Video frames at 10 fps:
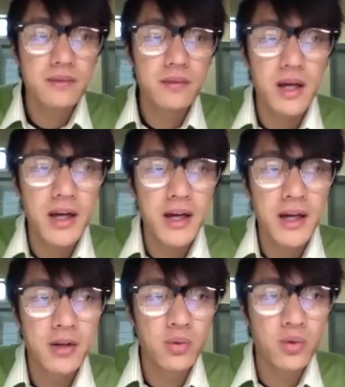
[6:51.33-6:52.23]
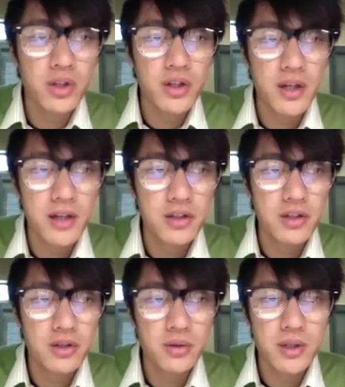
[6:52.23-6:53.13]
And what you can
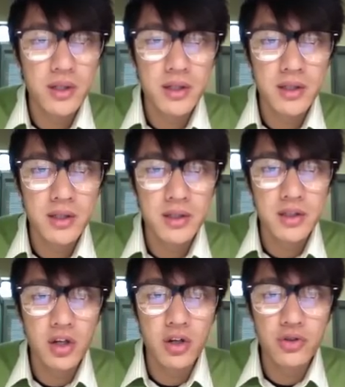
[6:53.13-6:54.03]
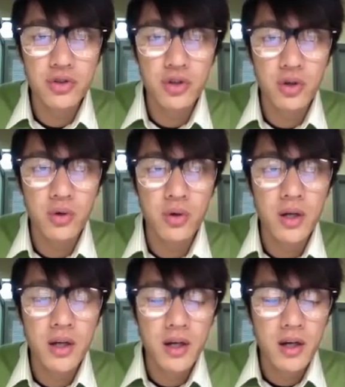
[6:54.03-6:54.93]
do is also
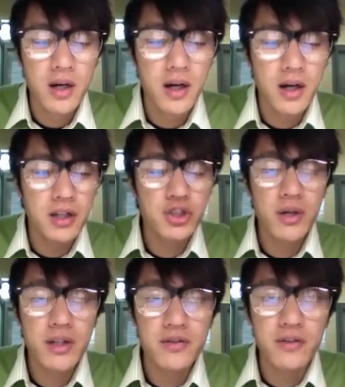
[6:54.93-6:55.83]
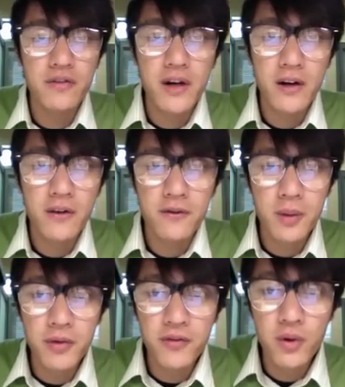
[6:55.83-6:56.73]
uh, transfer a file
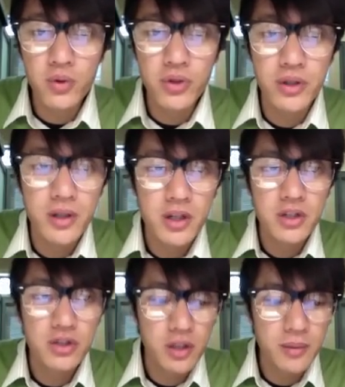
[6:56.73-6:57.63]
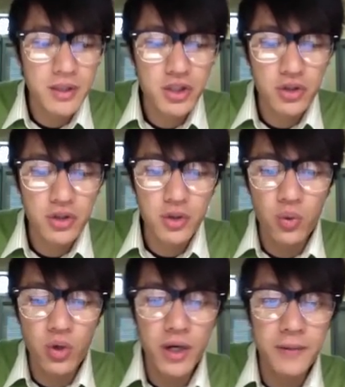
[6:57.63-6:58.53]
from a folder. So let me show you what